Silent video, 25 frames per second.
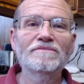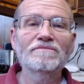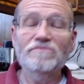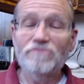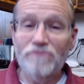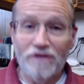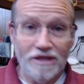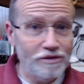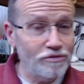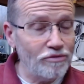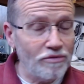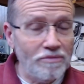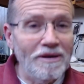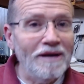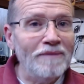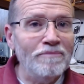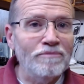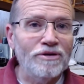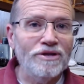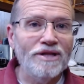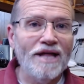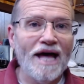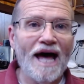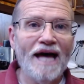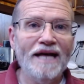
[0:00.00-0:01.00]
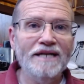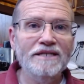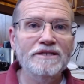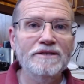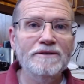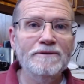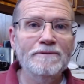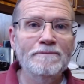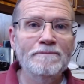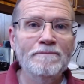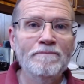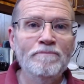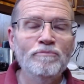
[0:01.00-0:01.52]
Let's remember that.
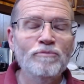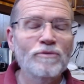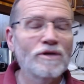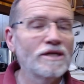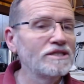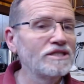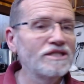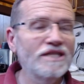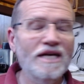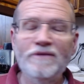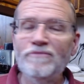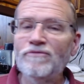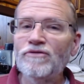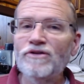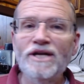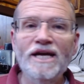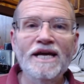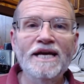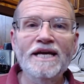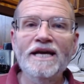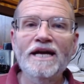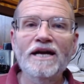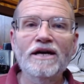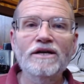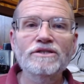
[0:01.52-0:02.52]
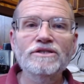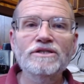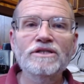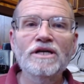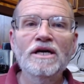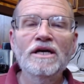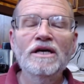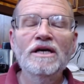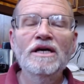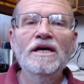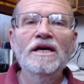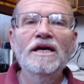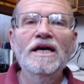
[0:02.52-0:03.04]
Same for daycares.
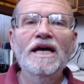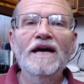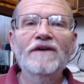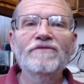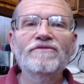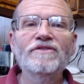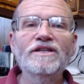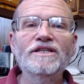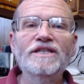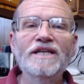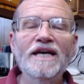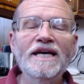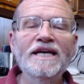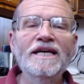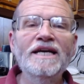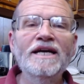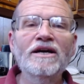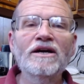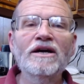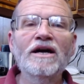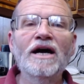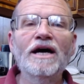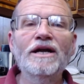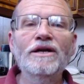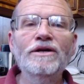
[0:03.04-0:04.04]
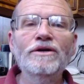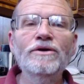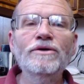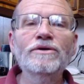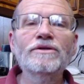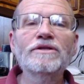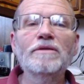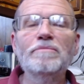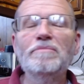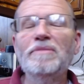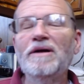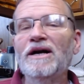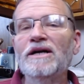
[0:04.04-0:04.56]
If the daycare got
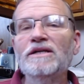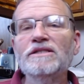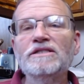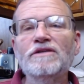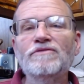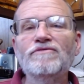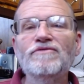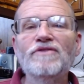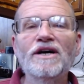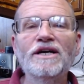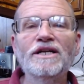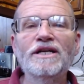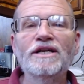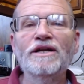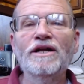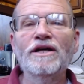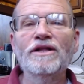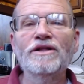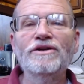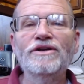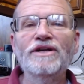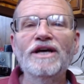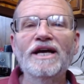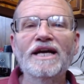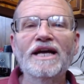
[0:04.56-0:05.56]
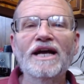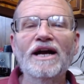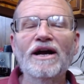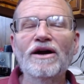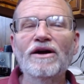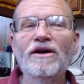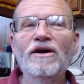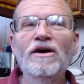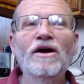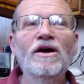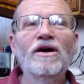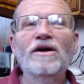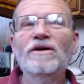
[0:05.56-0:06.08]
nuked, the parents would find another daycare.
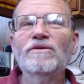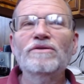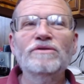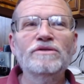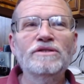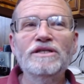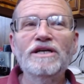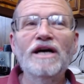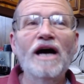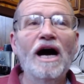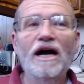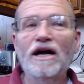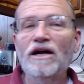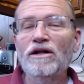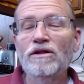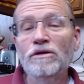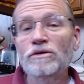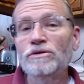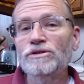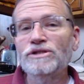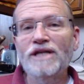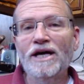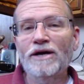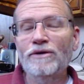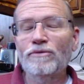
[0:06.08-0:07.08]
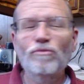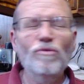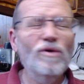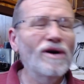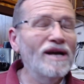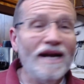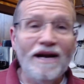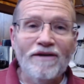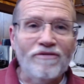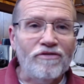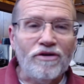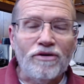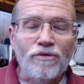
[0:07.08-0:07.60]
and got closed down.
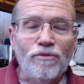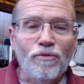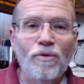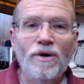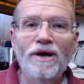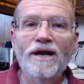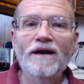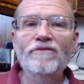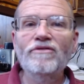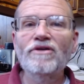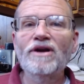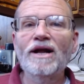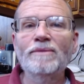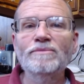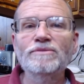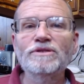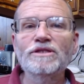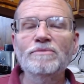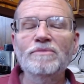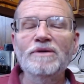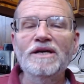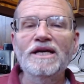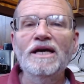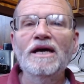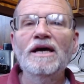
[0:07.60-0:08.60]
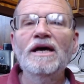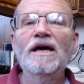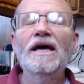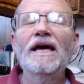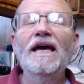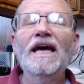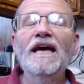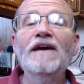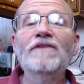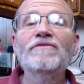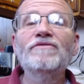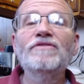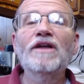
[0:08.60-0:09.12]
Whatever. Whatever it happens to be.
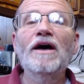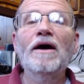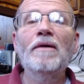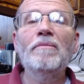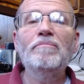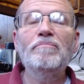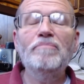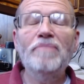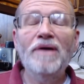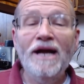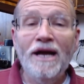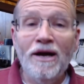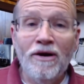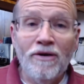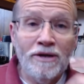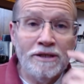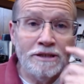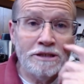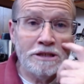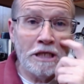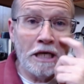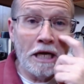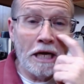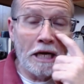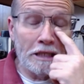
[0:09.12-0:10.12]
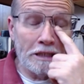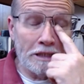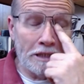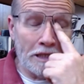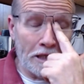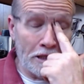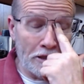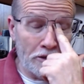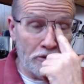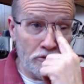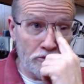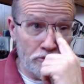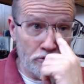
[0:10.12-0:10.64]
If the parents got
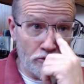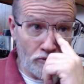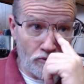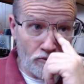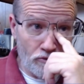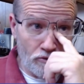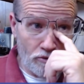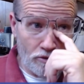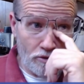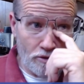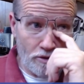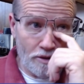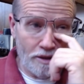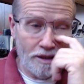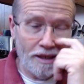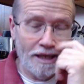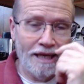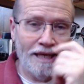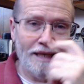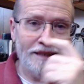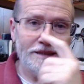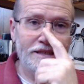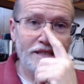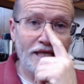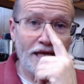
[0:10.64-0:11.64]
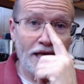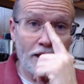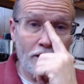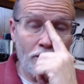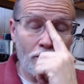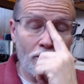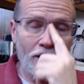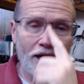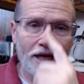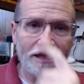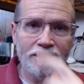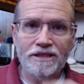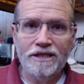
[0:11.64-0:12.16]
killed or in a say a
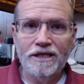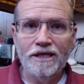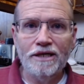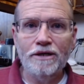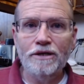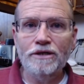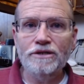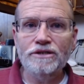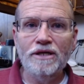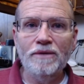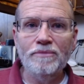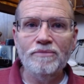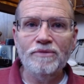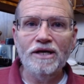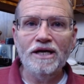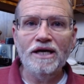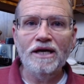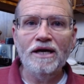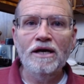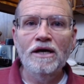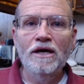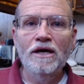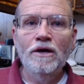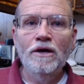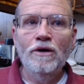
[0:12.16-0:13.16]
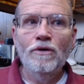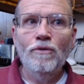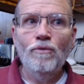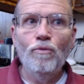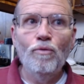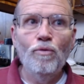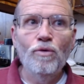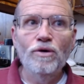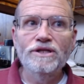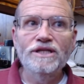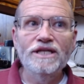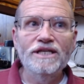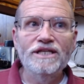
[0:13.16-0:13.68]
car accident or something,
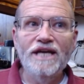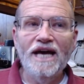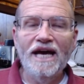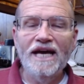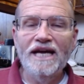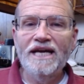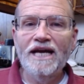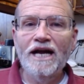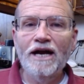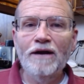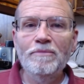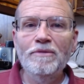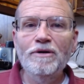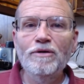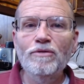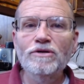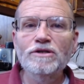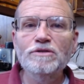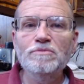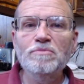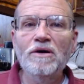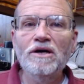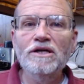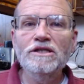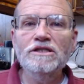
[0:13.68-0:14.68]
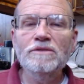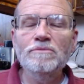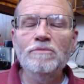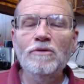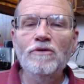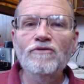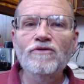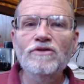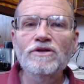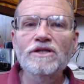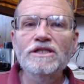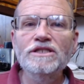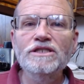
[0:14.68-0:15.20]
would the daycare be responsible
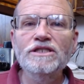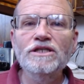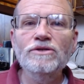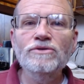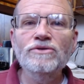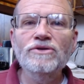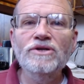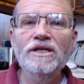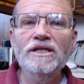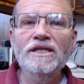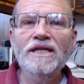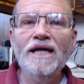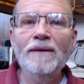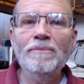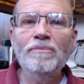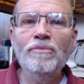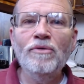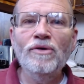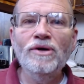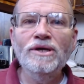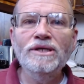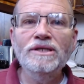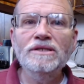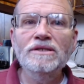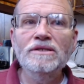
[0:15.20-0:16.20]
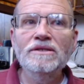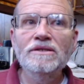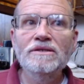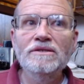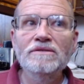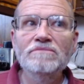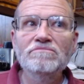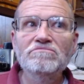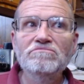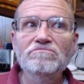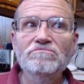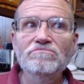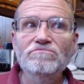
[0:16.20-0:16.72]
for the children at that point?
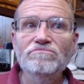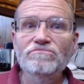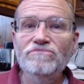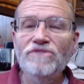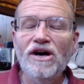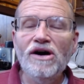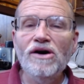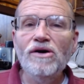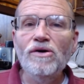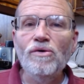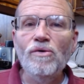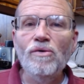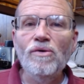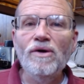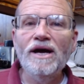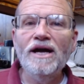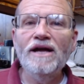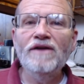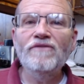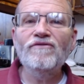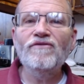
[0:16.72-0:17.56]
No. In